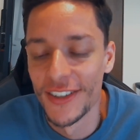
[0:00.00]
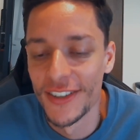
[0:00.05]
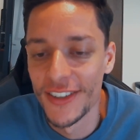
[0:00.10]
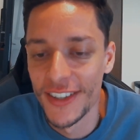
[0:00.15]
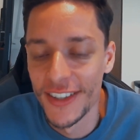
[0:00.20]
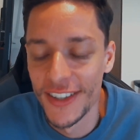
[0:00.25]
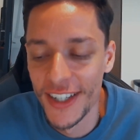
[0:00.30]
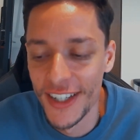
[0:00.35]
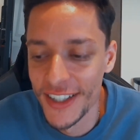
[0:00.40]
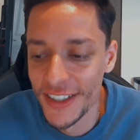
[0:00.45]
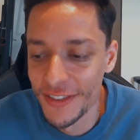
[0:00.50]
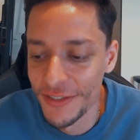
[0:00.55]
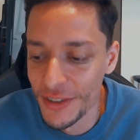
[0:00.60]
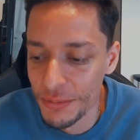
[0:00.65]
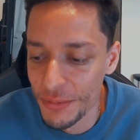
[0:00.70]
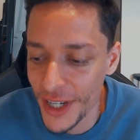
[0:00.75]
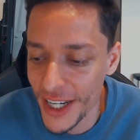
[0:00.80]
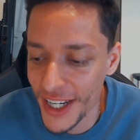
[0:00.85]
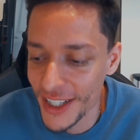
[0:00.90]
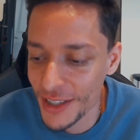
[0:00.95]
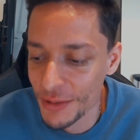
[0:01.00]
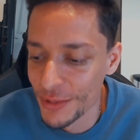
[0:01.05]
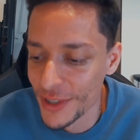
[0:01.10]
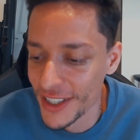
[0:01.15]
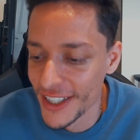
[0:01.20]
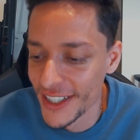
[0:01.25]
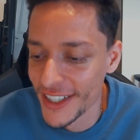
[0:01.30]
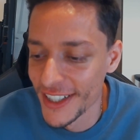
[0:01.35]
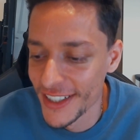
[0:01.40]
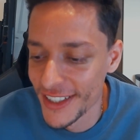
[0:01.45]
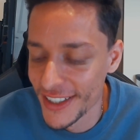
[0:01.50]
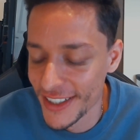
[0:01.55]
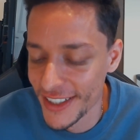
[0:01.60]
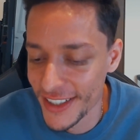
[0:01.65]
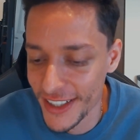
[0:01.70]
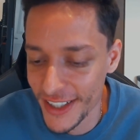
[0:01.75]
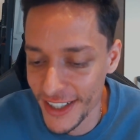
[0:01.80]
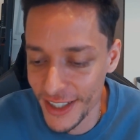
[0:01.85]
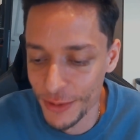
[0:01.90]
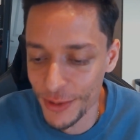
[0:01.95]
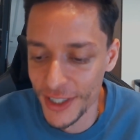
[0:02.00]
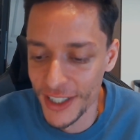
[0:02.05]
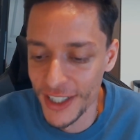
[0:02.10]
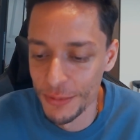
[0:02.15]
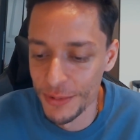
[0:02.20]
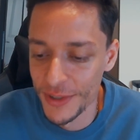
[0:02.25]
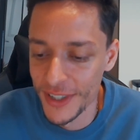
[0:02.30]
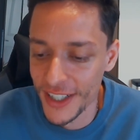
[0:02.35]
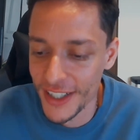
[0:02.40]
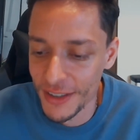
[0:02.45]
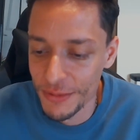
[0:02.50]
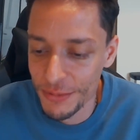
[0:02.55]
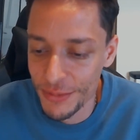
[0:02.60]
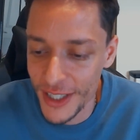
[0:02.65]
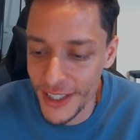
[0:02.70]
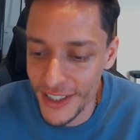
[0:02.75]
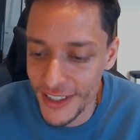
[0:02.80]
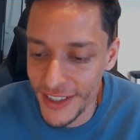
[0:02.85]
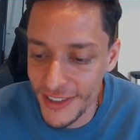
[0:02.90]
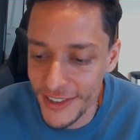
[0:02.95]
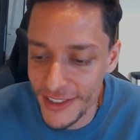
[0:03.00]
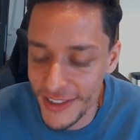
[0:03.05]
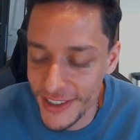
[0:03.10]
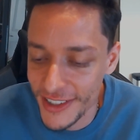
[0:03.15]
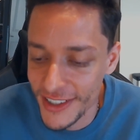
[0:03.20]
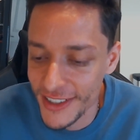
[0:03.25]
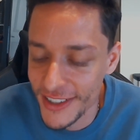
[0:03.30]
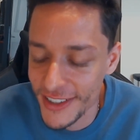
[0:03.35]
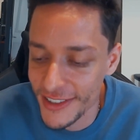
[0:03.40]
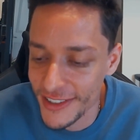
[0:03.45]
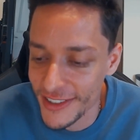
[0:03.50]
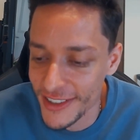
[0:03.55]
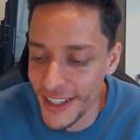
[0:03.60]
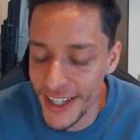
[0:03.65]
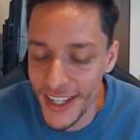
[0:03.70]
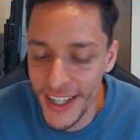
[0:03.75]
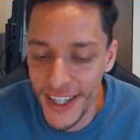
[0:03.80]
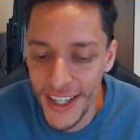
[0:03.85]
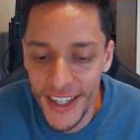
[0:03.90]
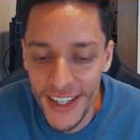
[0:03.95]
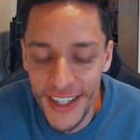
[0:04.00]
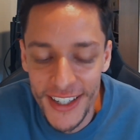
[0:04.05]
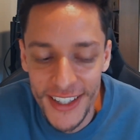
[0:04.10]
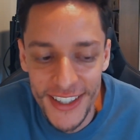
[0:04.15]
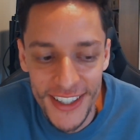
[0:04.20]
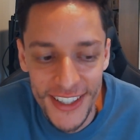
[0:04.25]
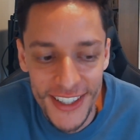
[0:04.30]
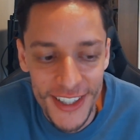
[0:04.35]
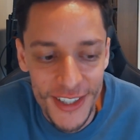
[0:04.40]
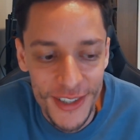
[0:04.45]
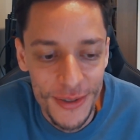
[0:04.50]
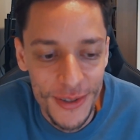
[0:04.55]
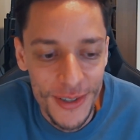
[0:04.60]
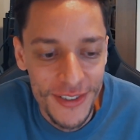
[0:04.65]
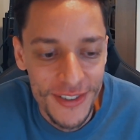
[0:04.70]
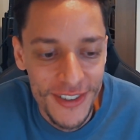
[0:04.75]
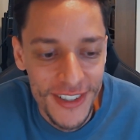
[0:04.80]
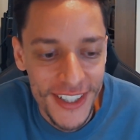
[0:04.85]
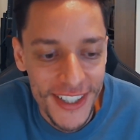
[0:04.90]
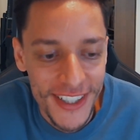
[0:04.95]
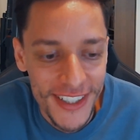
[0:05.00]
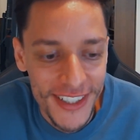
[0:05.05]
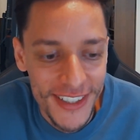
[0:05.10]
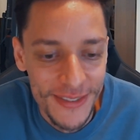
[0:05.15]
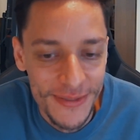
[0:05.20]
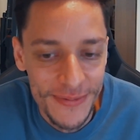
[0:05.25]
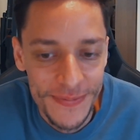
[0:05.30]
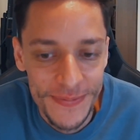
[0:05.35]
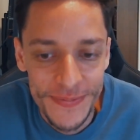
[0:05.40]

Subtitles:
not even bad, but like we keep saying, predatory. So I think this was really good.